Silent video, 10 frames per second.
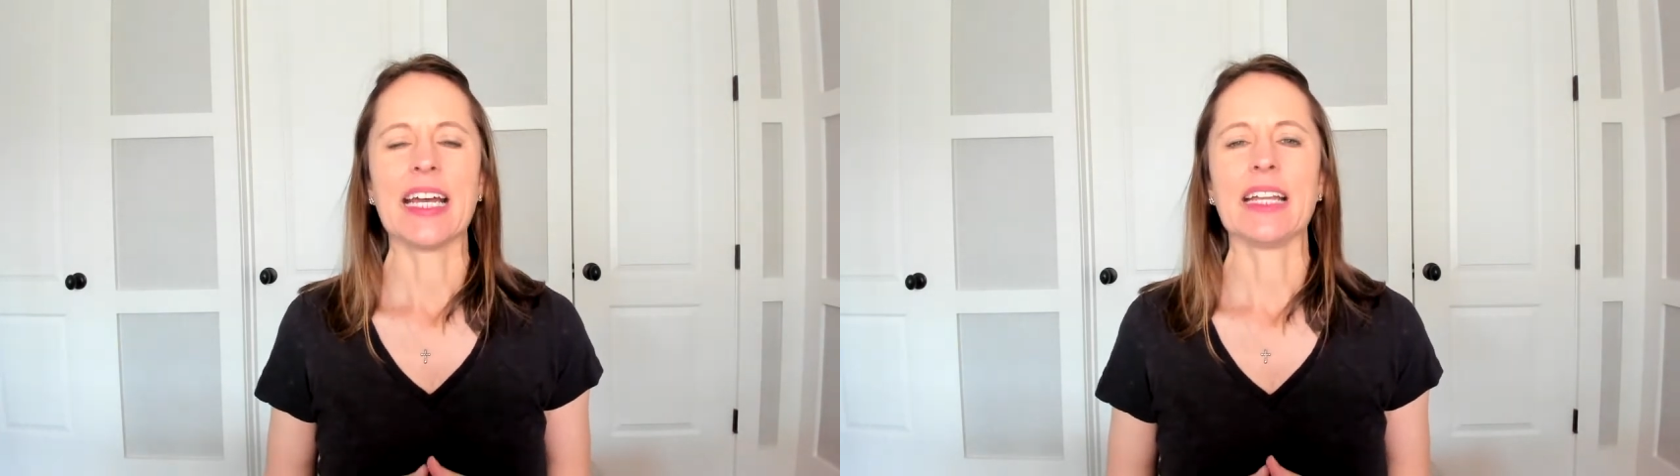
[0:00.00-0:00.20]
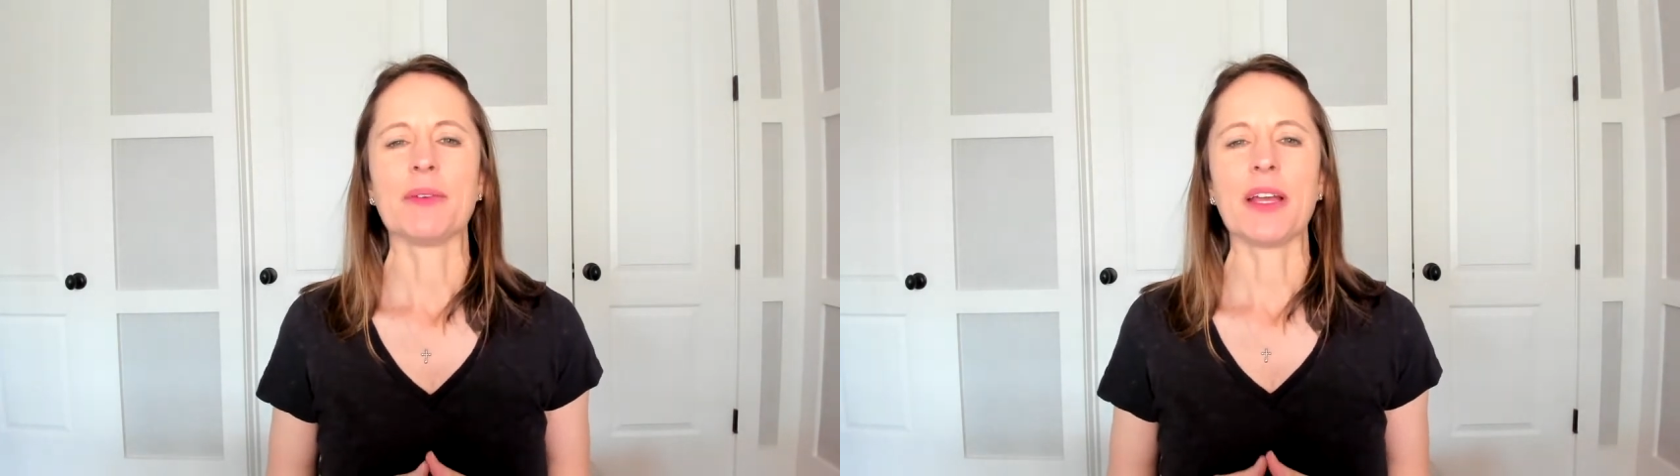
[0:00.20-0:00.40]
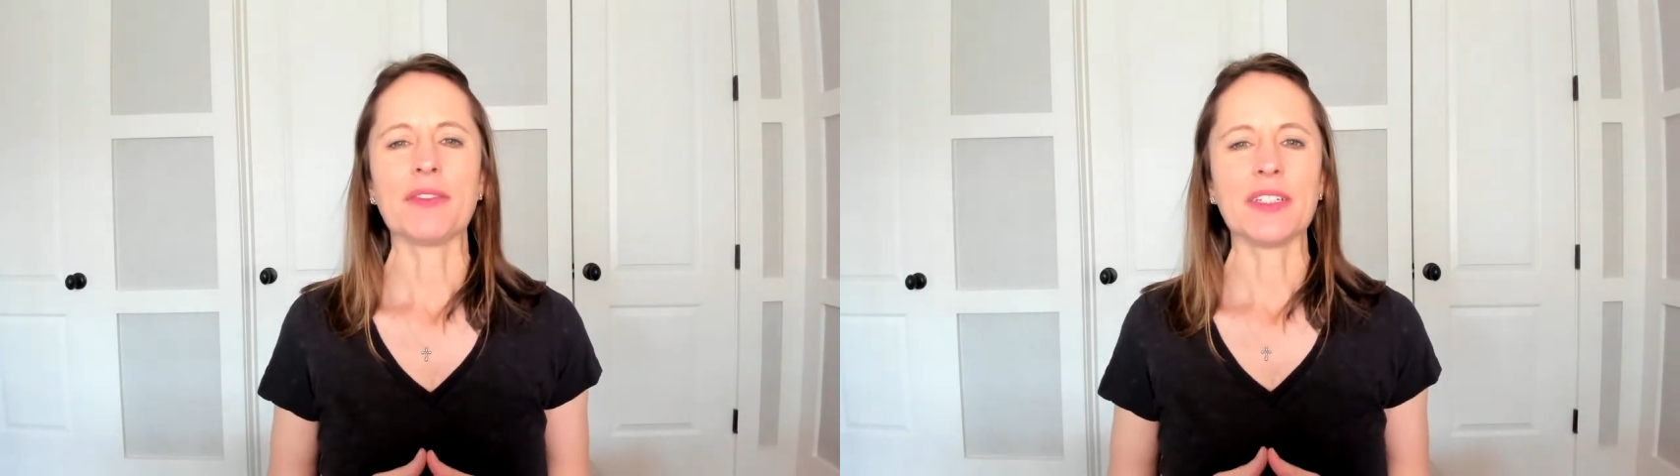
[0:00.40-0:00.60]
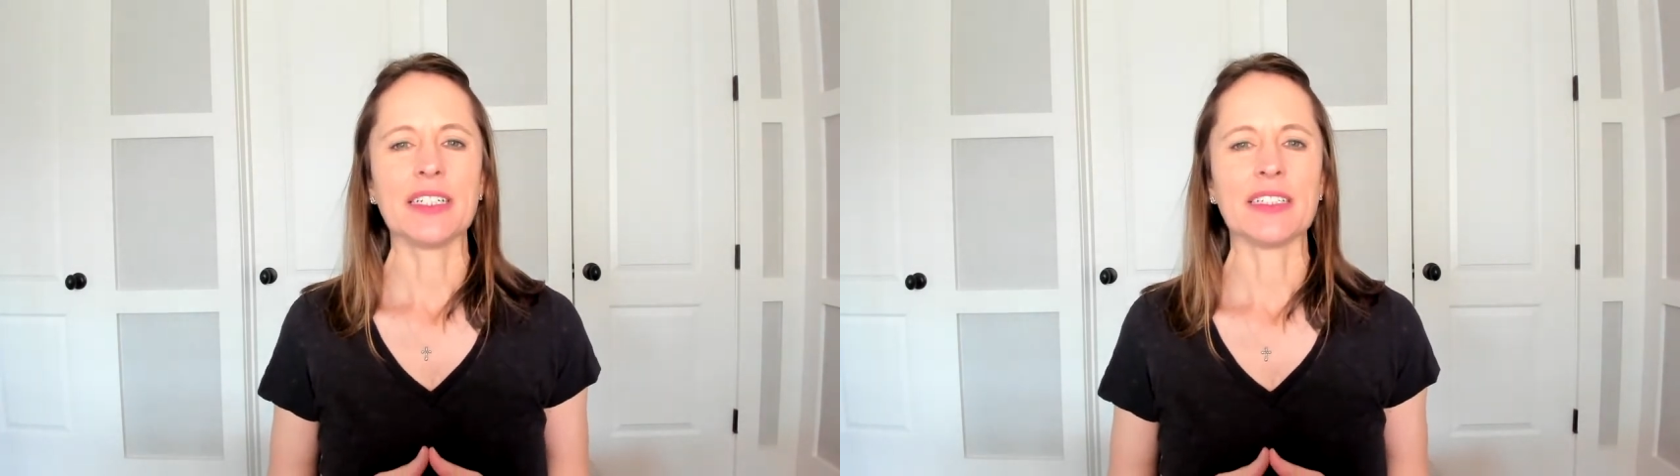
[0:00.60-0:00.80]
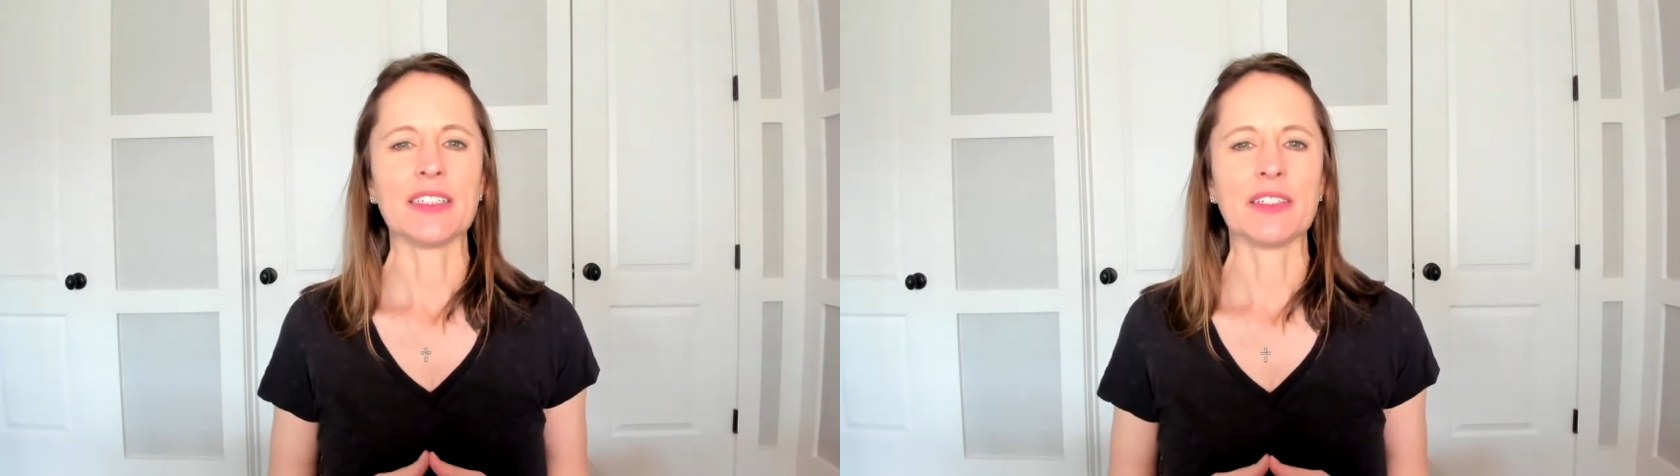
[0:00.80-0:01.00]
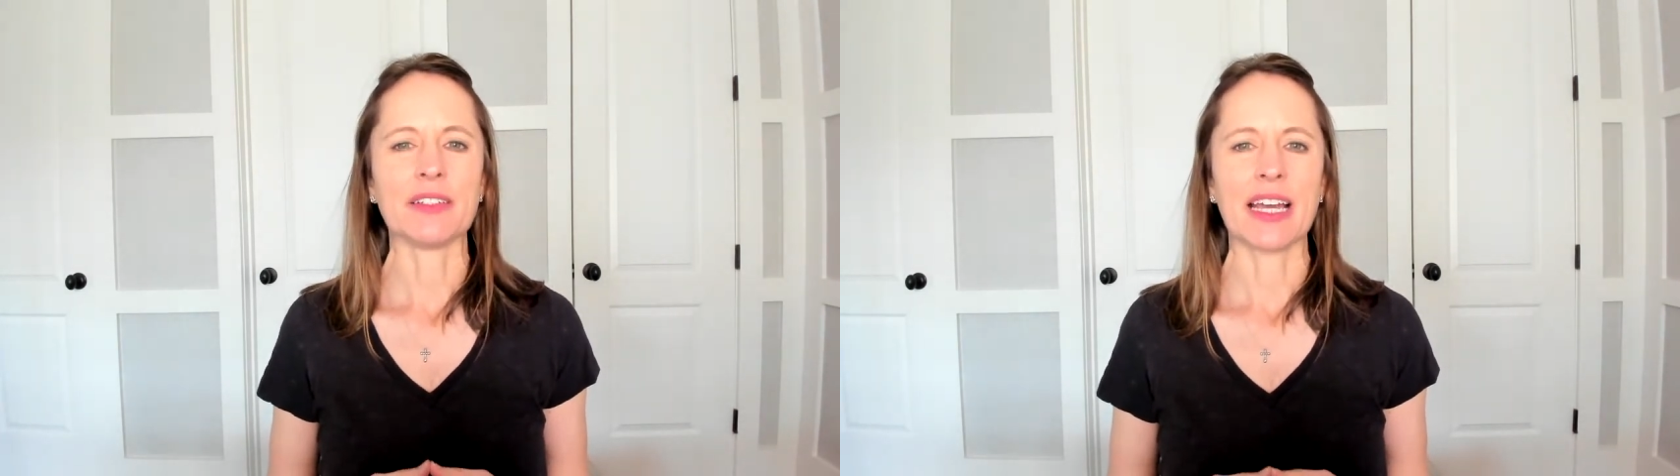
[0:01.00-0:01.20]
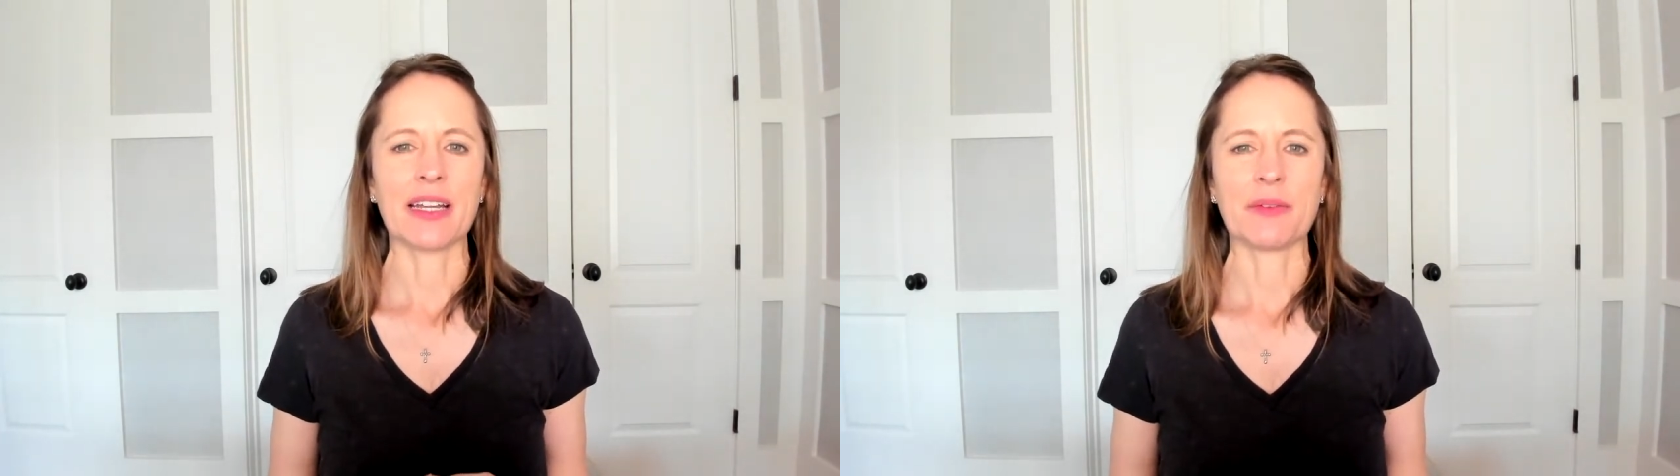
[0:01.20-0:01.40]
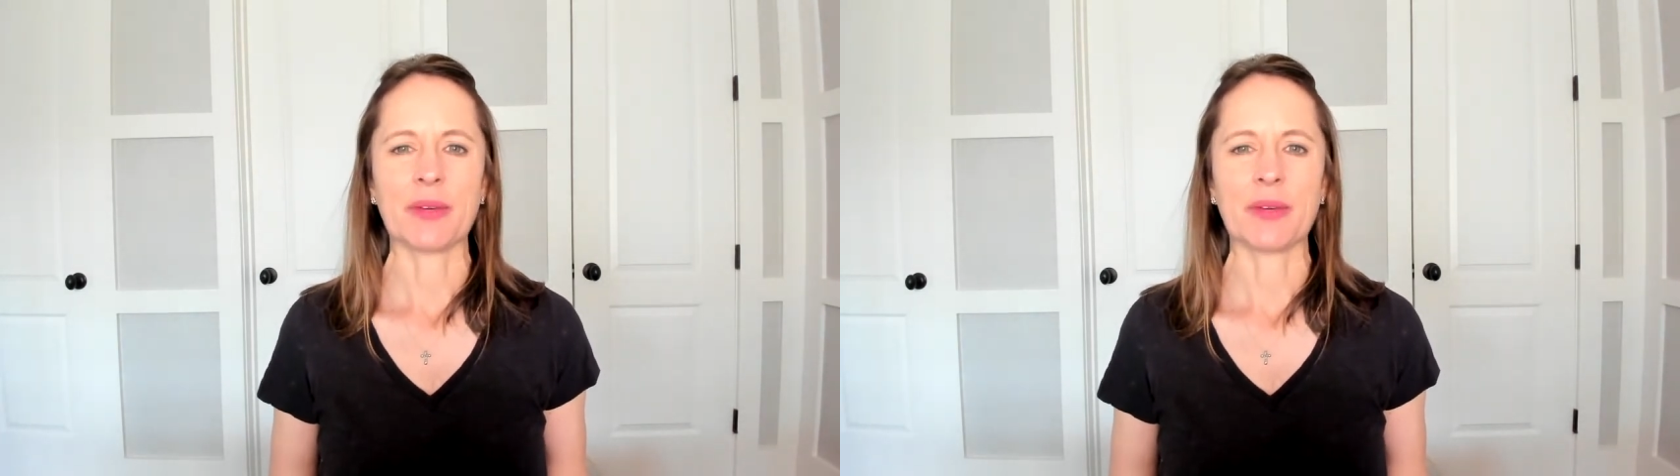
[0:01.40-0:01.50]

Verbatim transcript: And we often do that in